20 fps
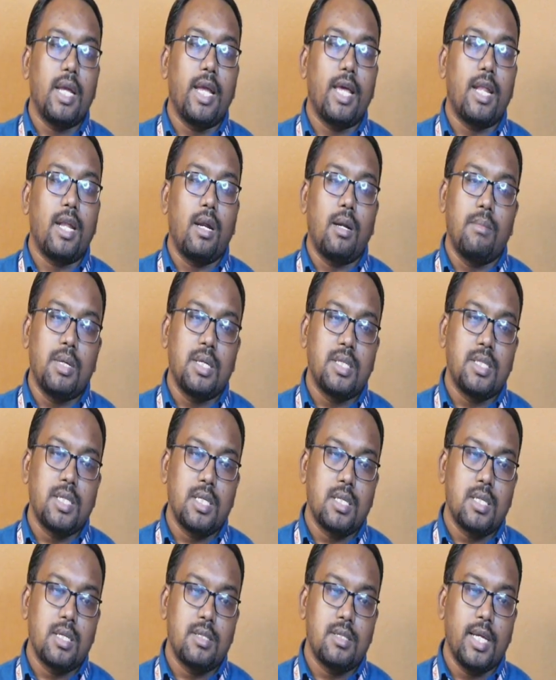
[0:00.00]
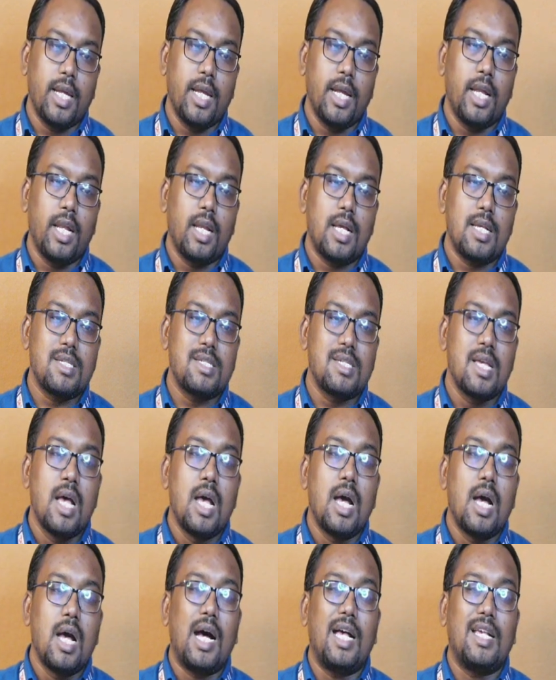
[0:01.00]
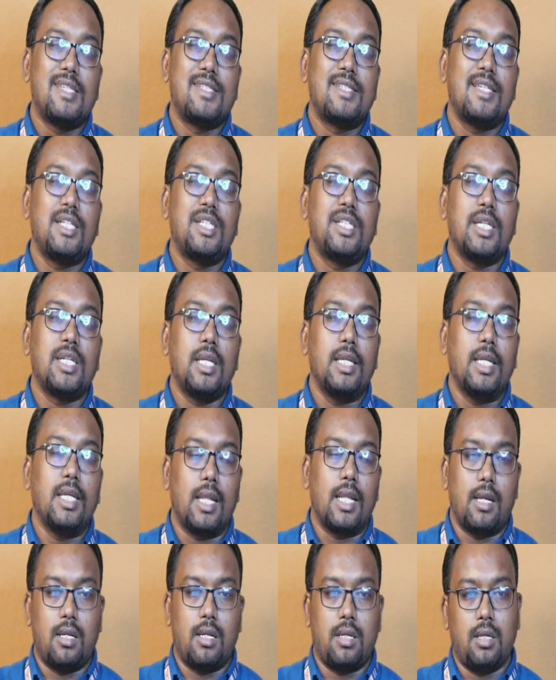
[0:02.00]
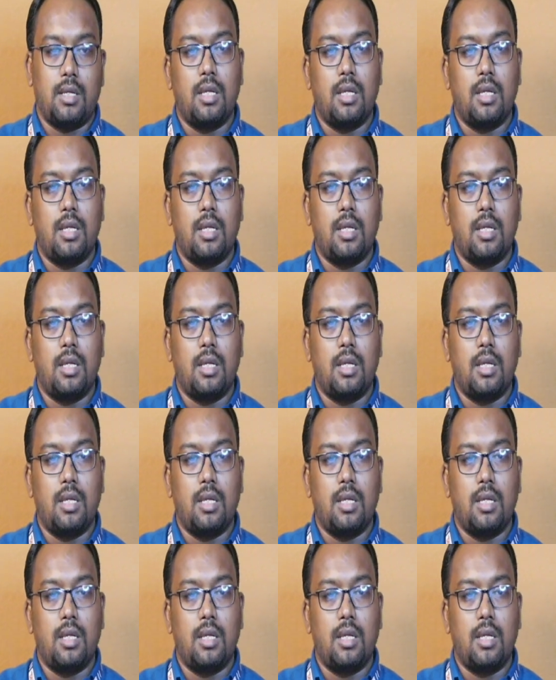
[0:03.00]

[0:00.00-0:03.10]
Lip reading: error message saying it as assertion error.